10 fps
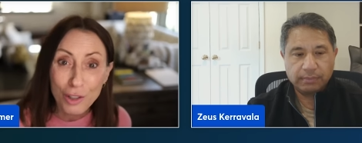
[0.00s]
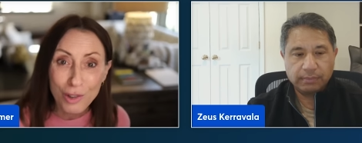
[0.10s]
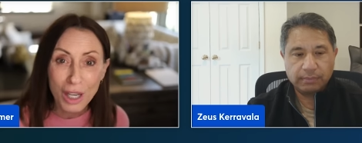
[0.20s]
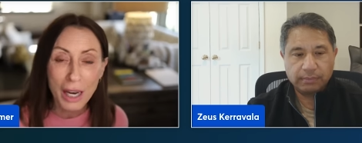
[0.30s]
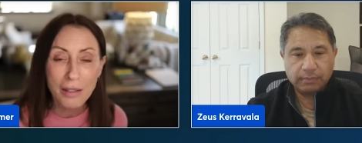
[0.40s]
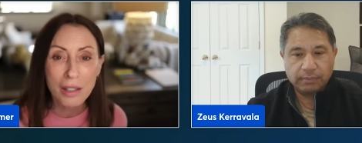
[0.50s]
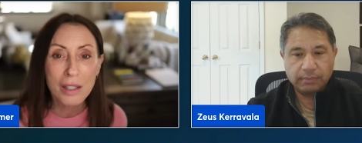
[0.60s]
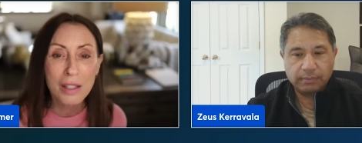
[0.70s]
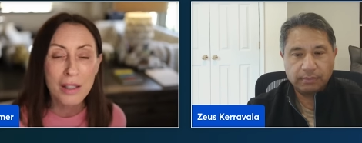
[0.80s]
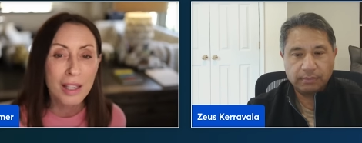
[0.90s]
Speaker 1: use
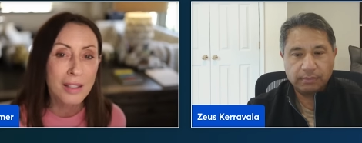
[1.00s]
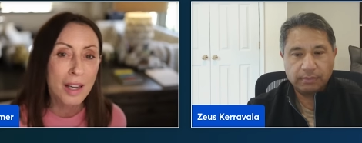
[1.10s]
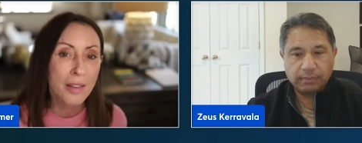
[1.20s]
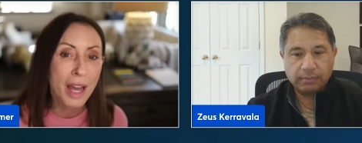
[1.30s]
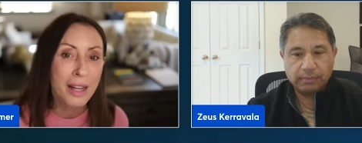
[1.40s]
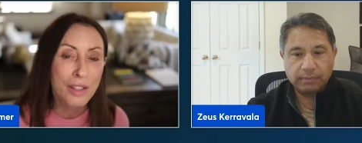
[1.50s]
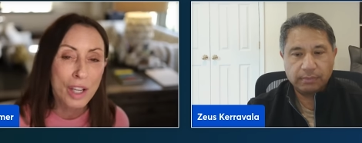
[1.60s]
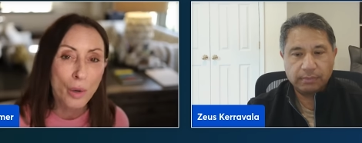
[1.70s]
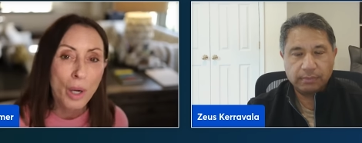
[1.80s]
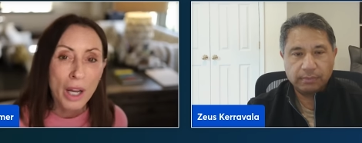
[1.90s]
cases and things like that.
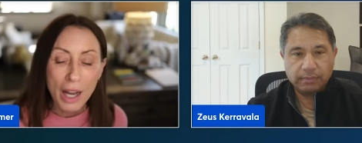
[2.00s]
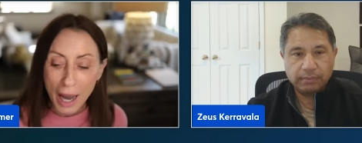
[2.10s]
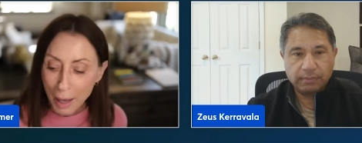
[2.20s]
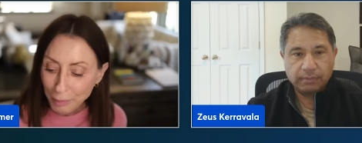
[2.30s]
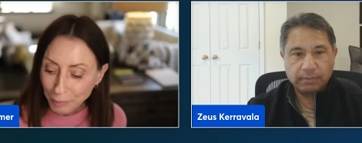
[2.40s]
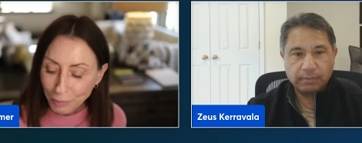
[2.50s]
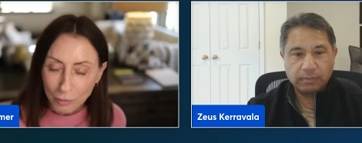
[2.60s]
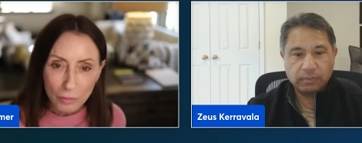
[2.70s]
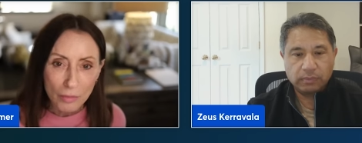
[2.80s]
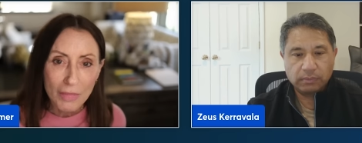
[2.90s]
So um,
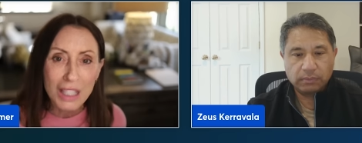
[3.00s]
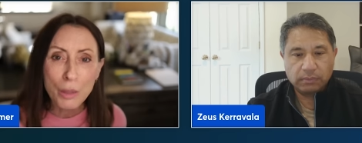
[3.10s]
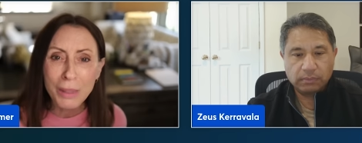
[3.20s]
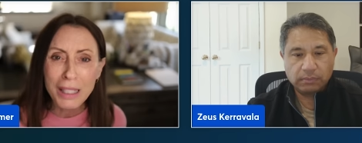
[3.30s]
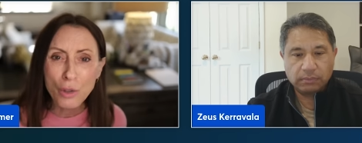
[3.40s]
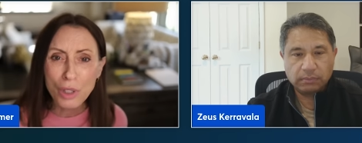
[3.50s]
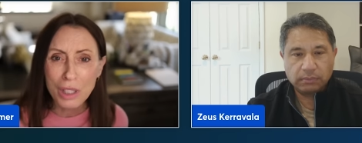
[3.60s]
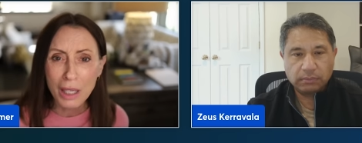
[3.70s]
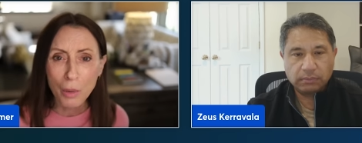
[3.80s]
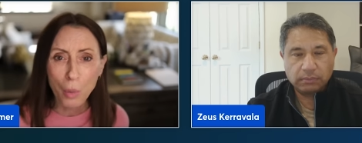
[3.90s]
it'll be
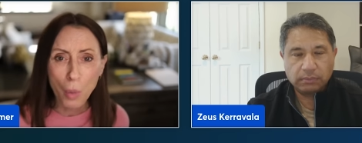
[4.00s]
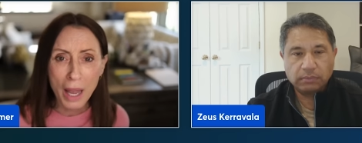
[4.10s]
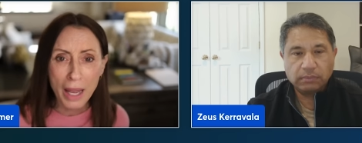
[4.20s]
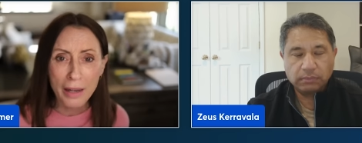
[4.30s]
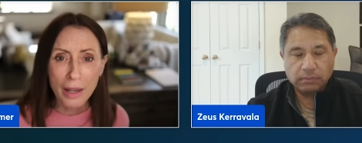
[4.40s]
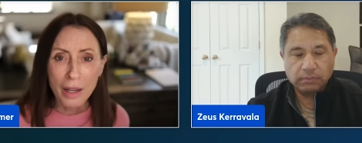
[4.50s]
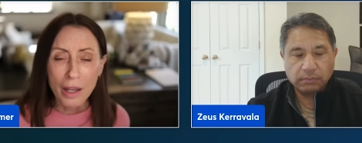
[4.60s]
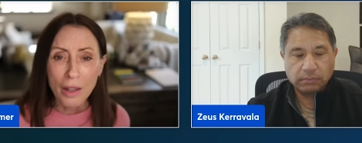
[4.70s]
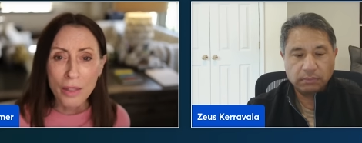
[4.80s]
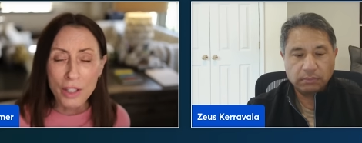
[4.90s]
interesting when,
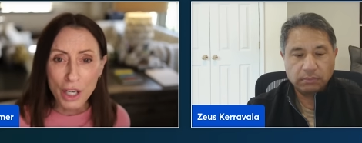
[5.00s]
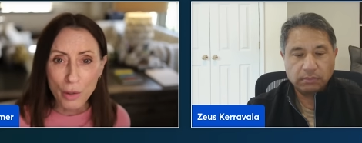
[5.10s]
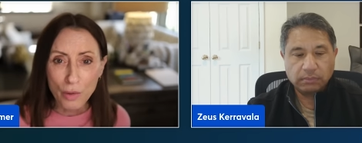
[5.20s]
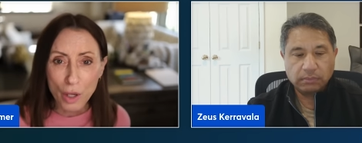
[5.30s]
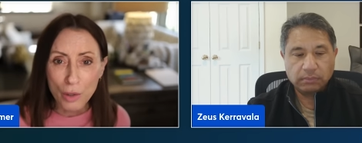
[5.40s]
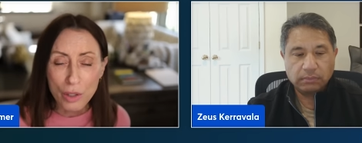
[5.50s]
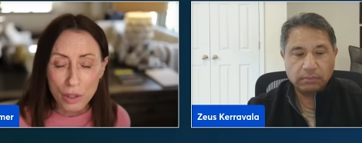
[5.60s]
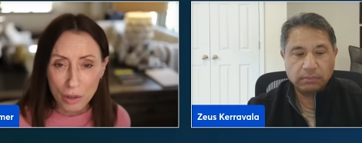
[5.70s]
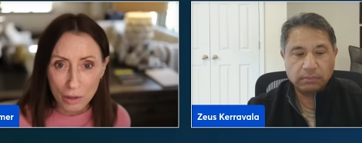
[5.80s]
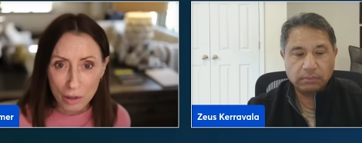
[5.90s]
you know, those
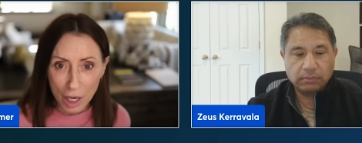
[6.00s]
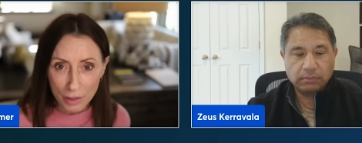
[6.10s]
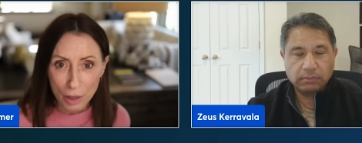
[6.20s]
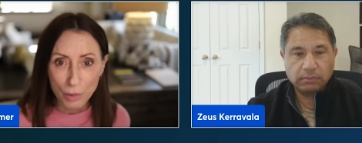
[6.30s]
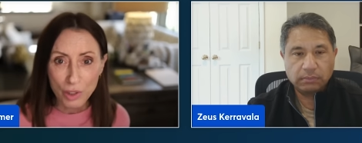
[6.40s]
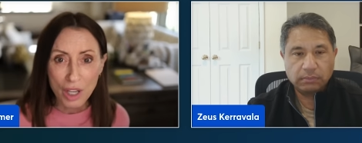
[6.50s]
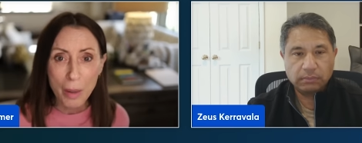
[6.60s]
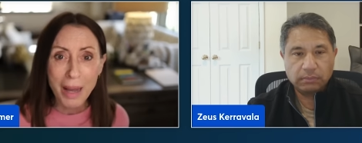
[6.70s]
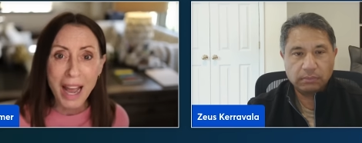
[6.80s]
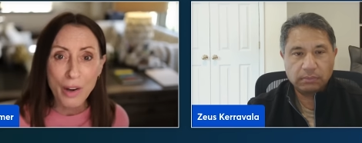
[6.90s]
customers come
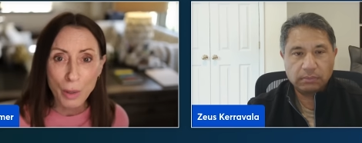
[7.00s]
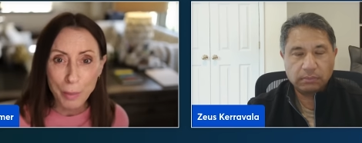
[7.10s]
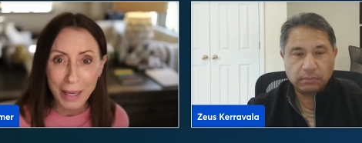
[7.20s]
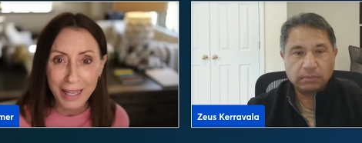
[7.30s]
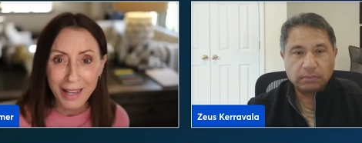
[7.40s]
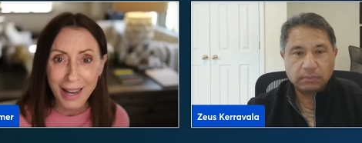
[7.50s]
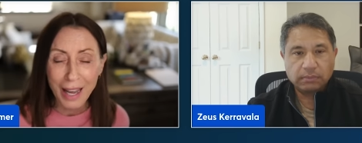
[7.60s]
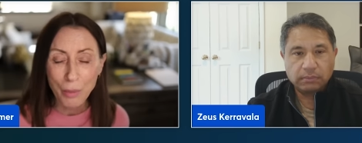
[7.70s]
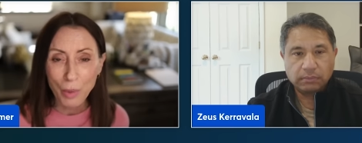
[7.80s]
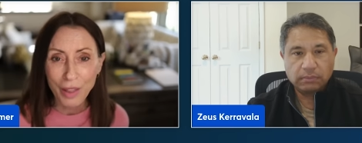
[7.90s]
out of beta
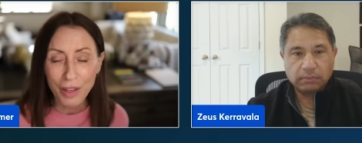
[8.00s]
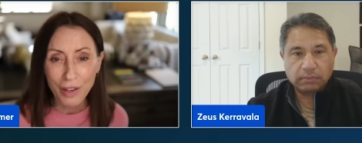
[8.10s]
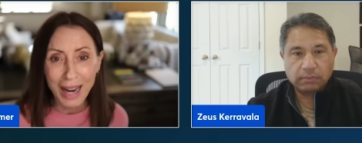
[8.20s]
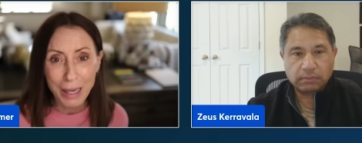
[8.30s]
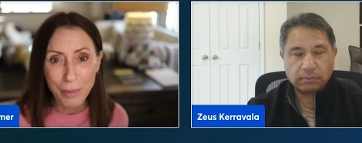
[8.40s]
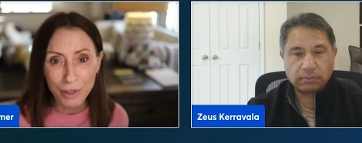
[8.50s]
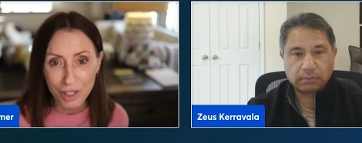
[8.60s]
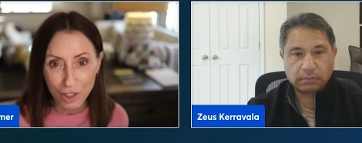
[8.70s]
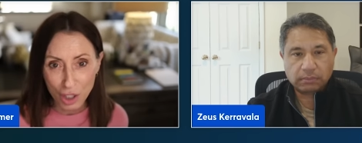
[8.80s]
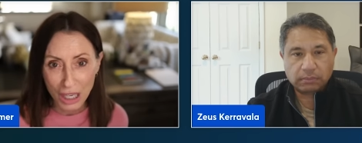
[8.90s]
and when they're able to
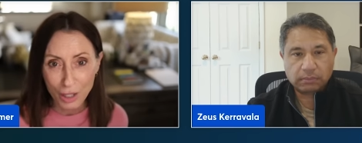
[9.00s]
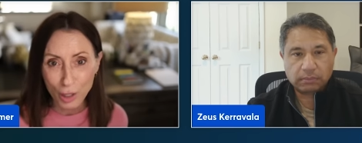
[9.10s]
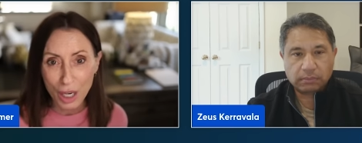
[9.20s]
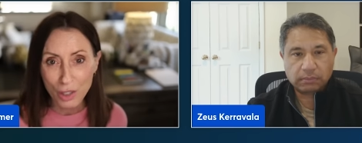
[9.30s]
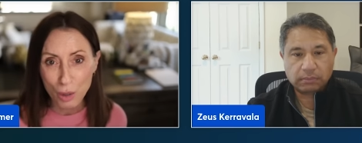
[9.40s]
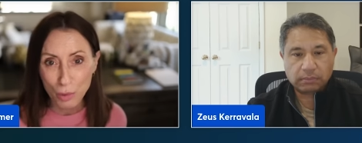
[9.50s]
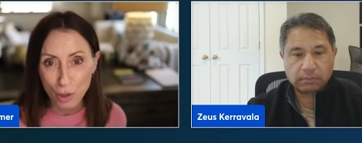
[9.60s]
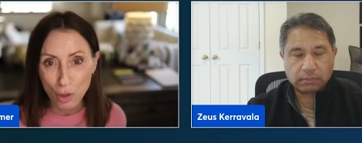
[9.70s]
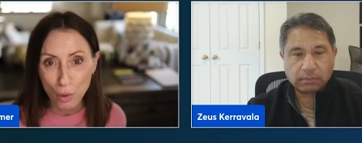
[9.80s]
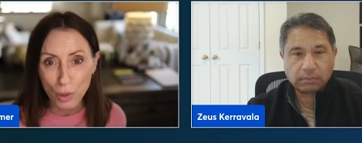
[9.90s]
share customer
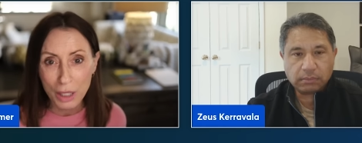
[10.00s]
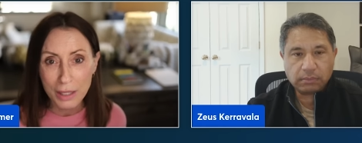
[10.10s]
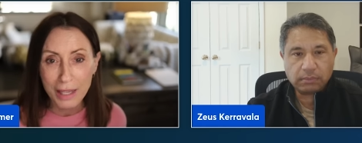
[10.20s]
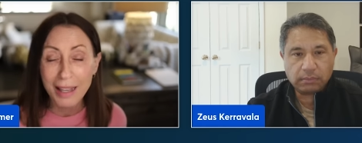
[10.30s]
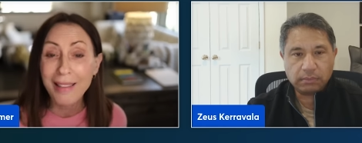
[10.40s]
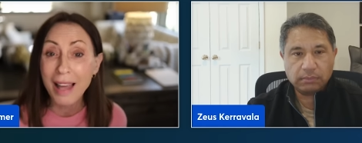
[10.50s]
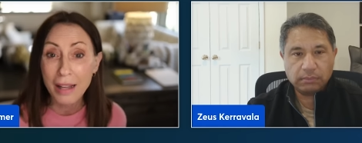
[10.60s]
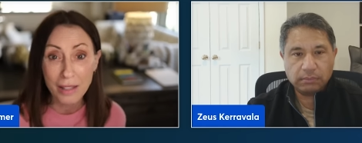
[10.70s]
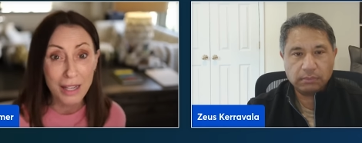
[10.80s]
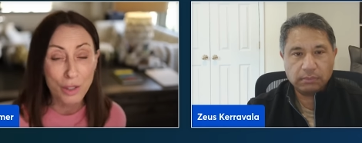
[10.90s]
stories. I think that,
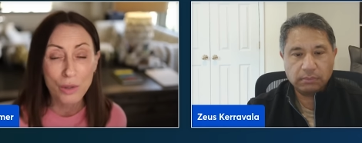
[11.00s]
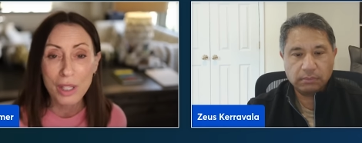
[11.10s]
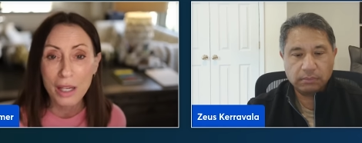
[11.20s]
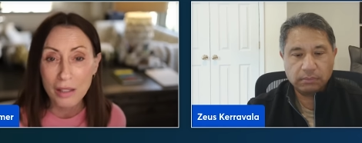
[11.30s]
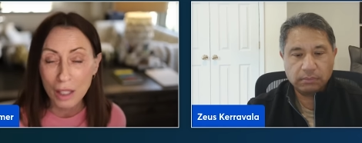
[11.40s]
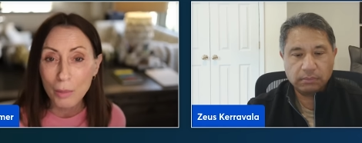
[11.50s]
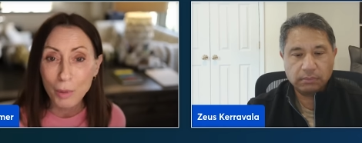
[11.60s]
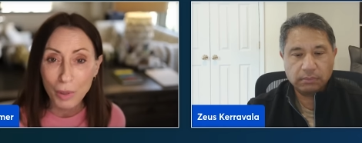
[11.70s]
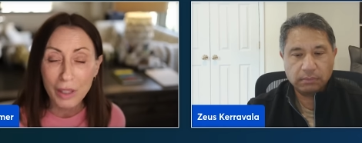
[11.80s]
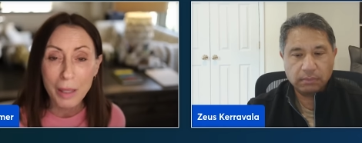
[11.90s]
as you said, is going to be
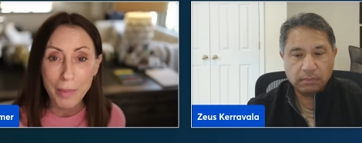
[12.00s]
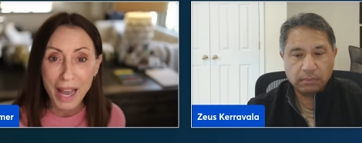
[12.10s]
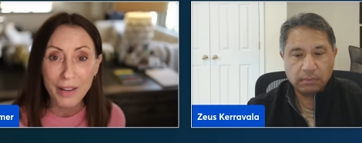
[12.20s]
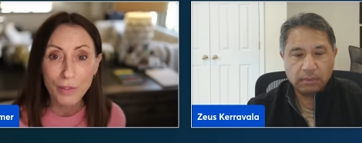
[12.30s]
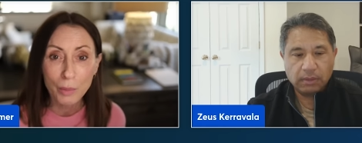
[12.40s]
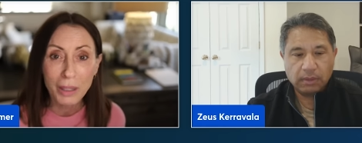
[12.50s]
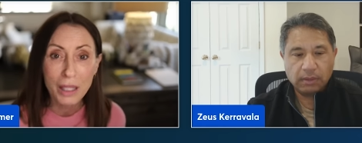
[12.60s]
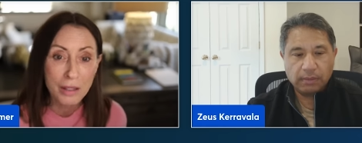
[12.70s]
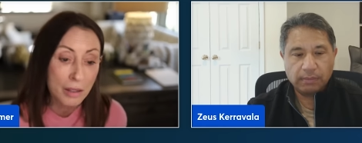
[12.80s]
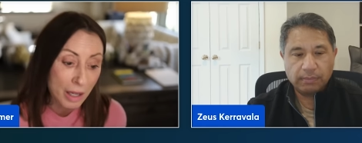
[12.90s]
really impactful
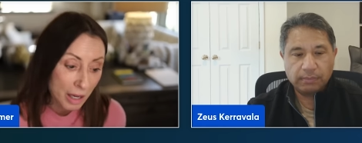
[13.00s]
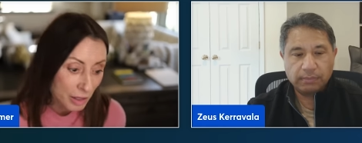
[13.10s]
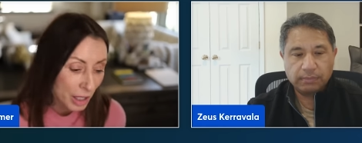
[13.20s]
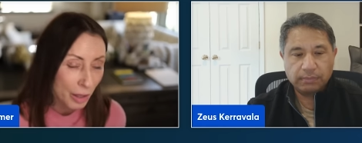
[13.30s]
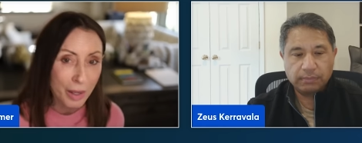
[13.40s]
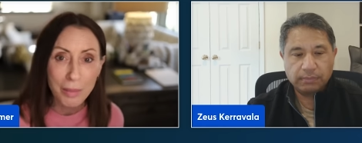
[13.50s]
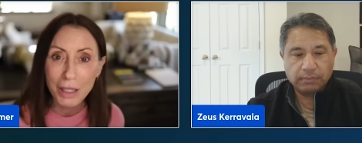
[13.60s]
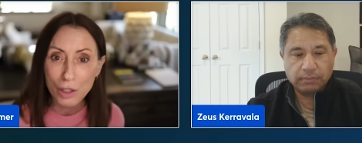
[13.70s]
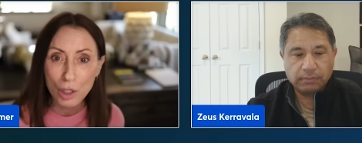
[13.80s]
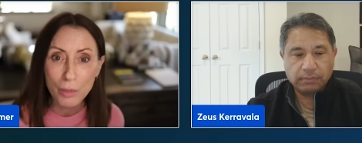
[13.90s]
because, you know, I mean,
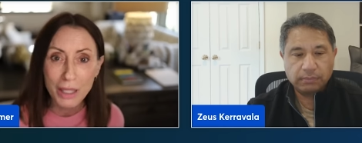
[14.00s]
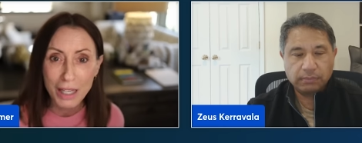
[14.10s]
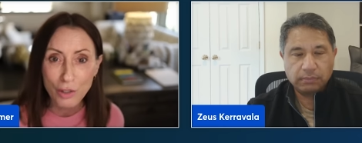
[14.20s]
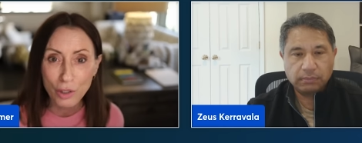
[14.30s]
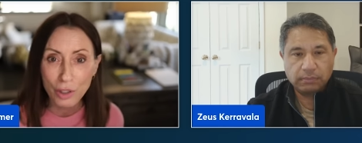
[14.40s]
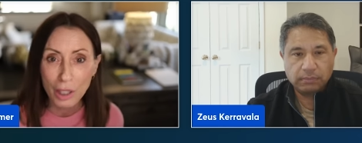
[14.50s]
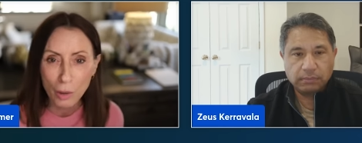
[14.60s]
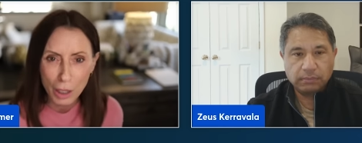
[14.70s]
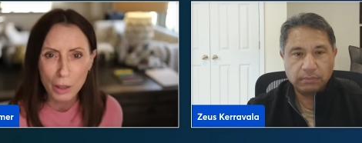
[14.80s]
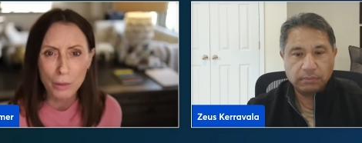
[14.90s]
it's human nature to go,
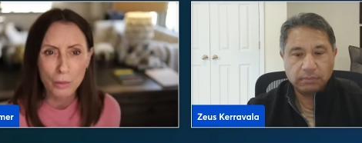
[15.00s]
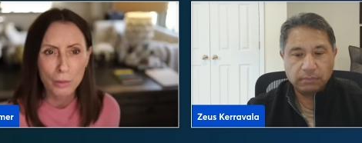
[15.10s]
oh,